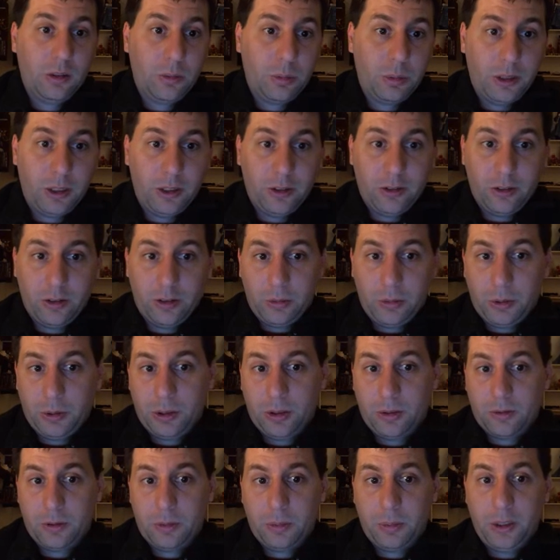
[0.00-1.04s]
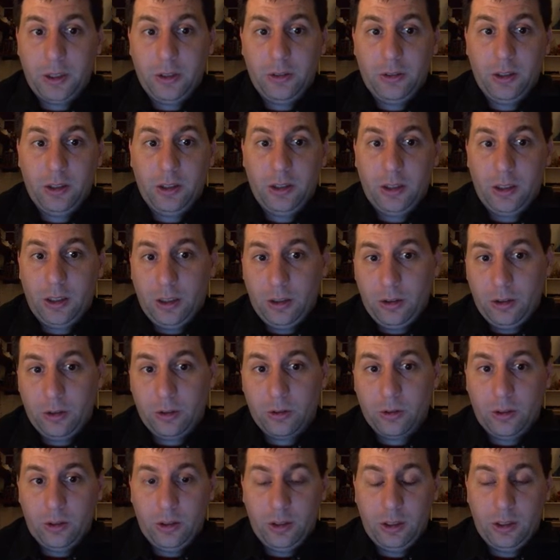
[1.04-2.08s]
the project to be over budget, it
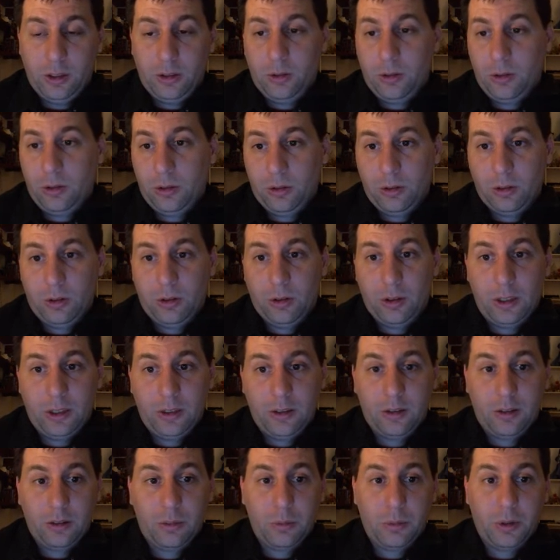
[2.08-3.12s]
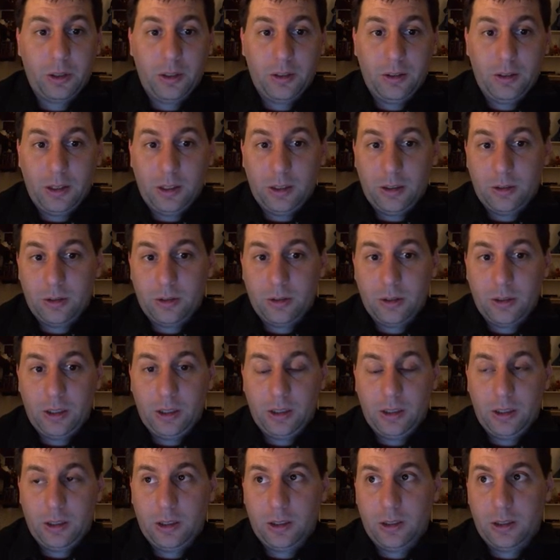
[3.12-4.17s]
usually creates a breakdown
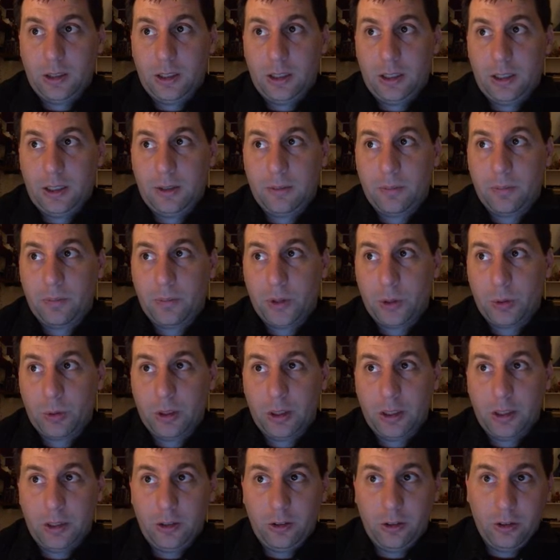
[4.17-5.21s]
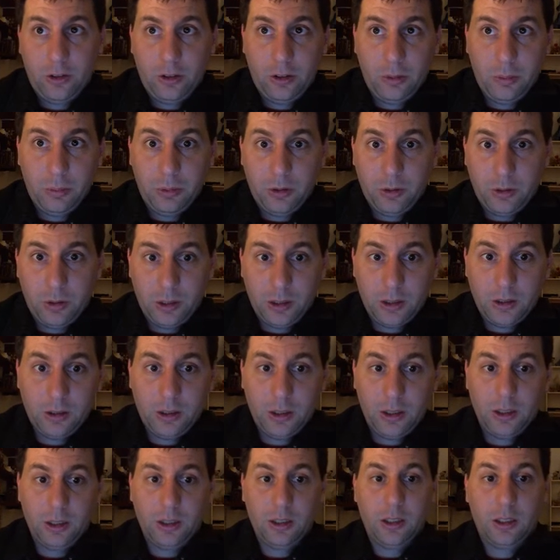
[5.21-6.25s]
in um, relationship between
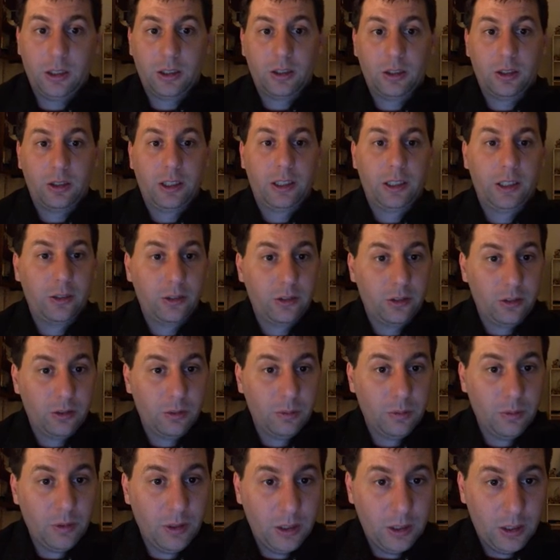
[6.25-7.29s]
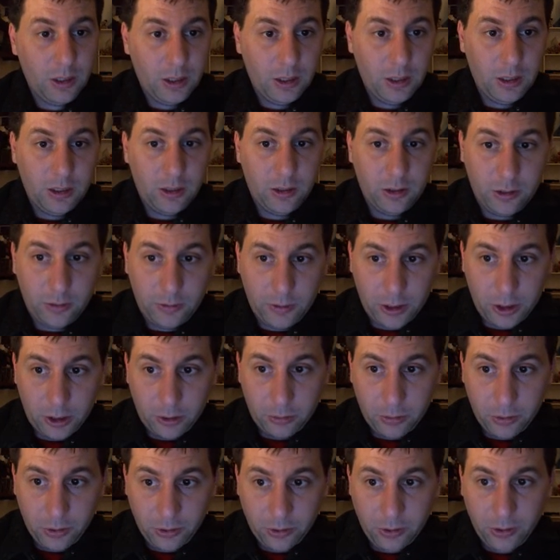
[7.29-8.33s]
the uh, client and the
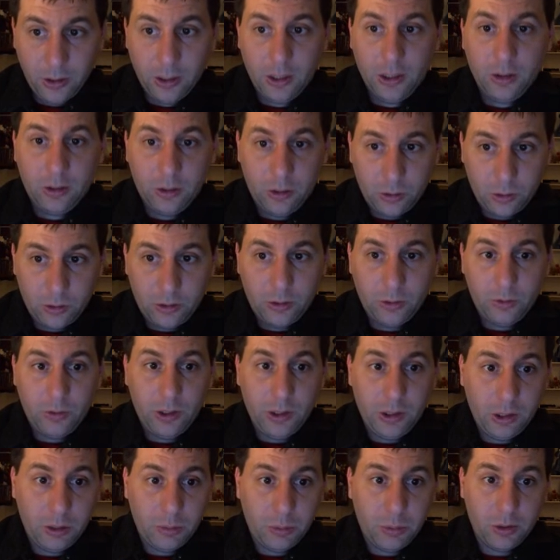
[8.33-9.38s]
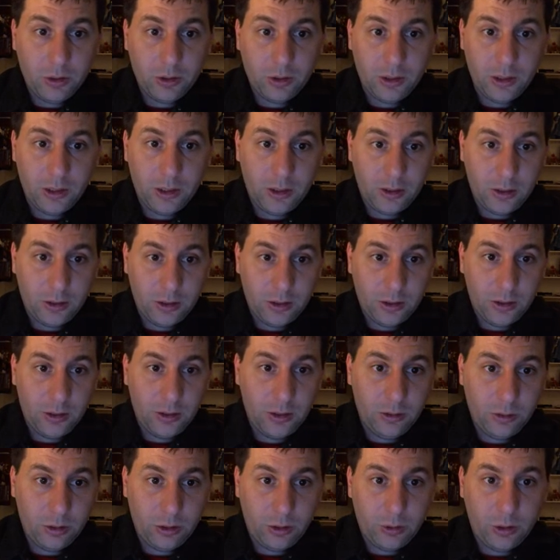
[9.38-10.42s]
developers. So it's very important to get the
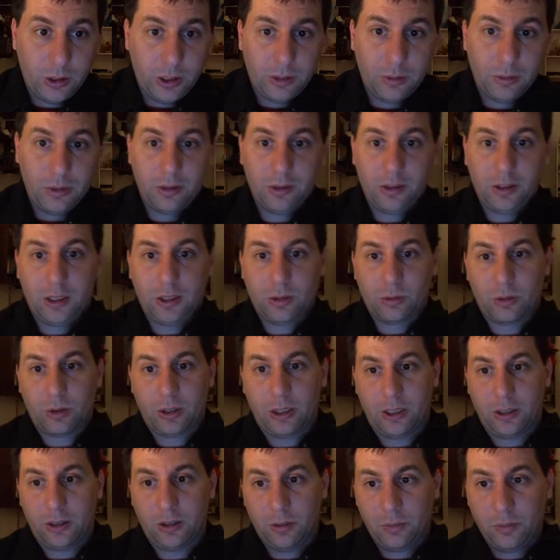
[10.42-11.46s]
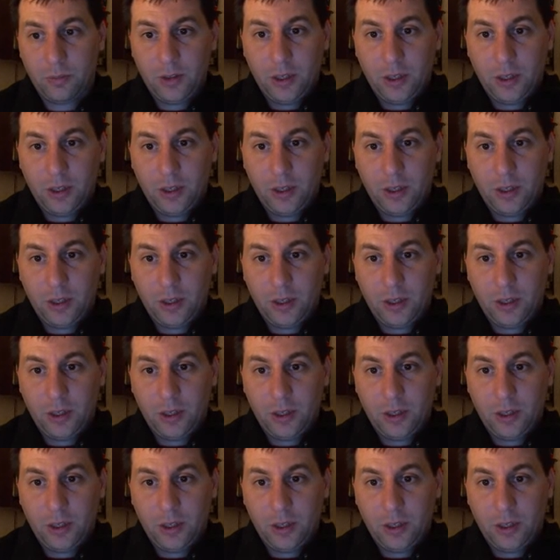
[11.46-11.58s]
requirements down right.